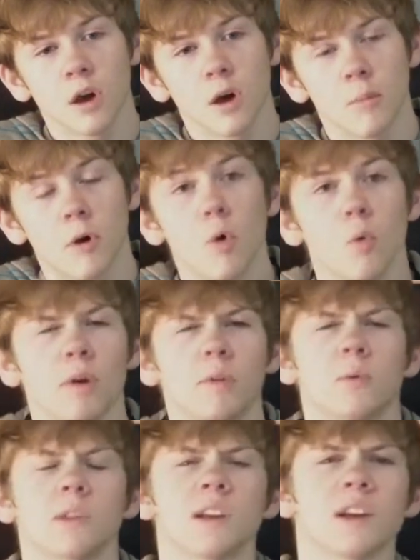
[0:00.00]
Oh,
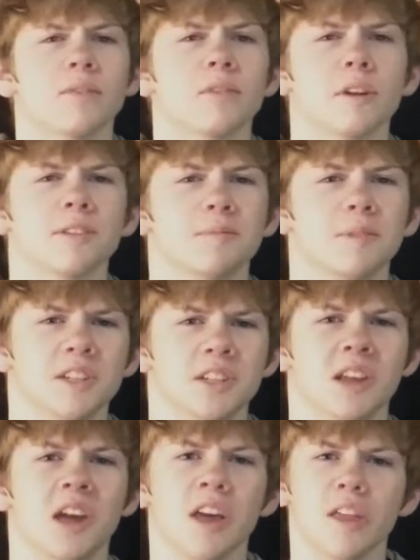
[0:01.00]
and one thing I forgot to
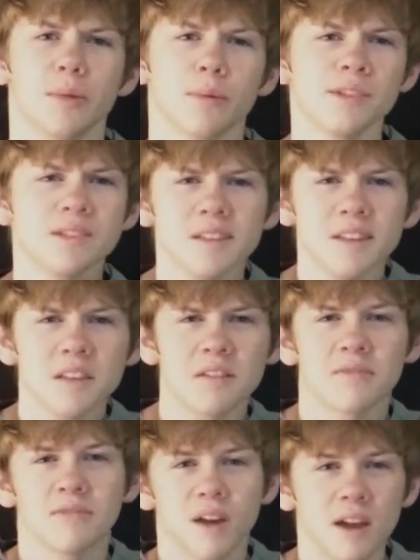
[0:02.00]
mention. The reason that
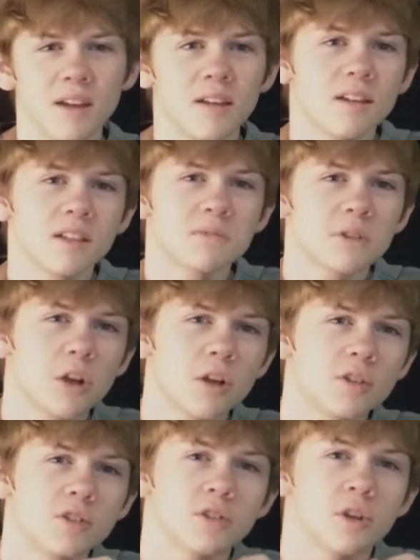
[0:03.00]
they fight is
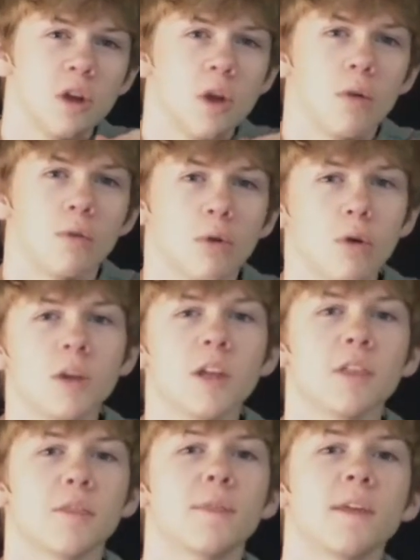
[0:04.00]
because
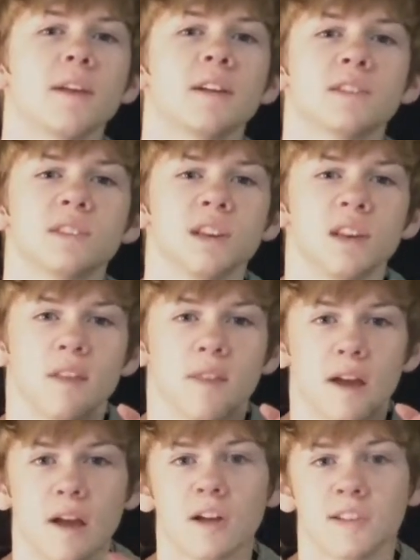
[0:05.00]
Rodan thinks
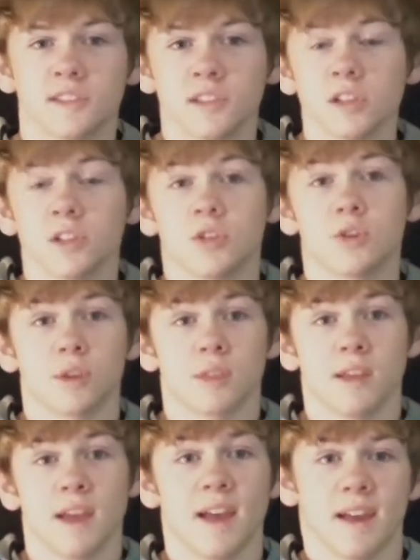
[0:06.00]
that Godzilla took
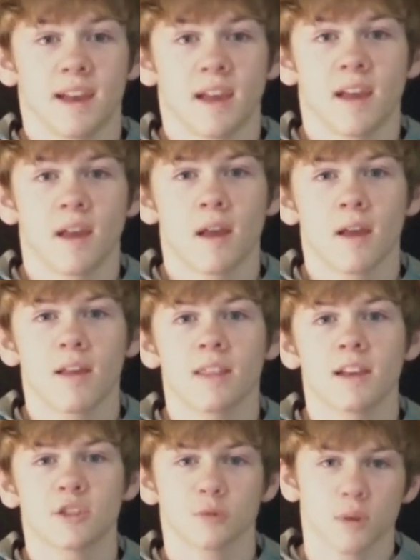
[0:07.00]
the egg.
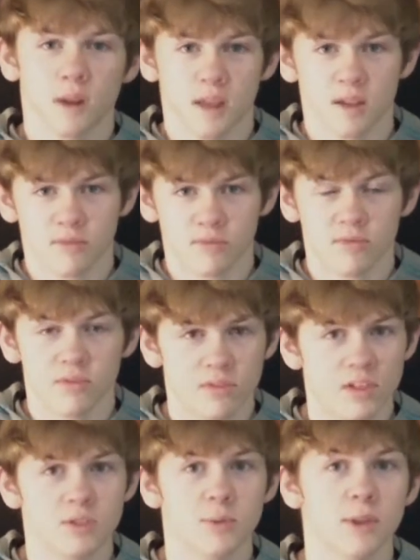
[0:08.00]
That's why they're
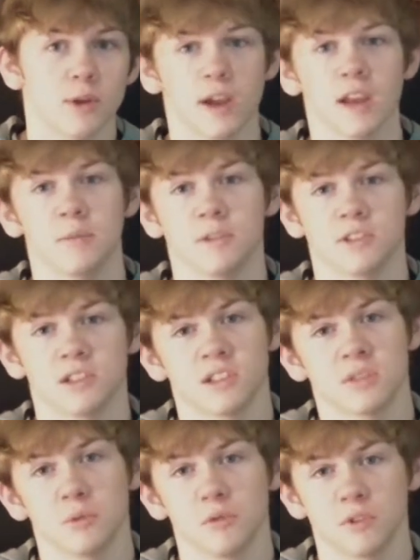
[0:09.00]
enemies in
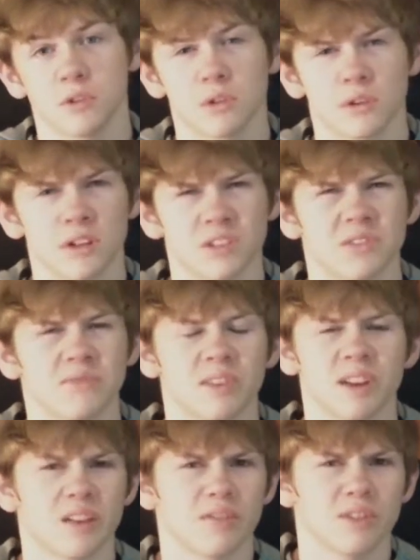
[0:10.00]
this movie, so they're not just
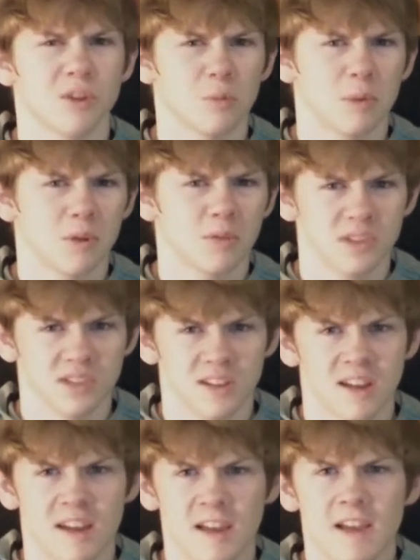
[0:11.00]
fighting for no apparent
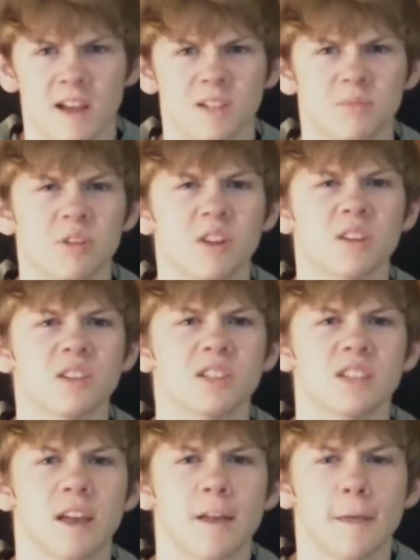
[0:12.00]
reason. It's
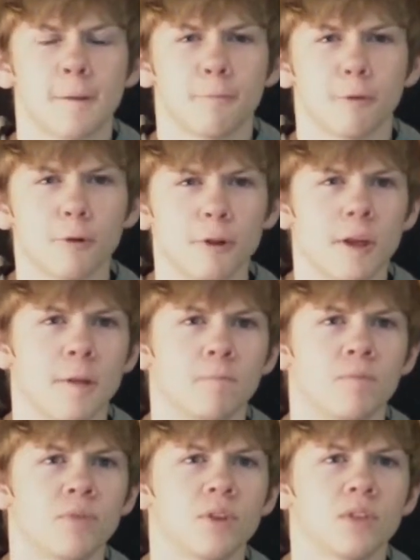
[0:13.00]
because
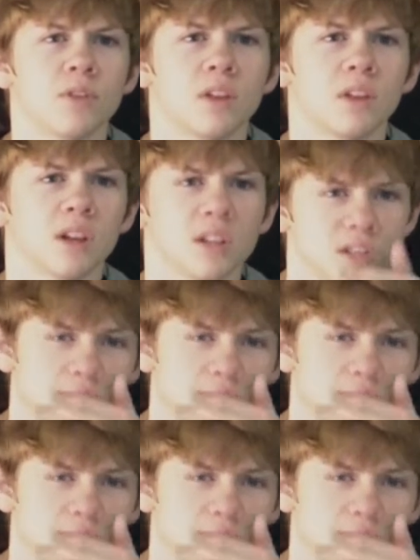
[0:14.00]
Rodan thought that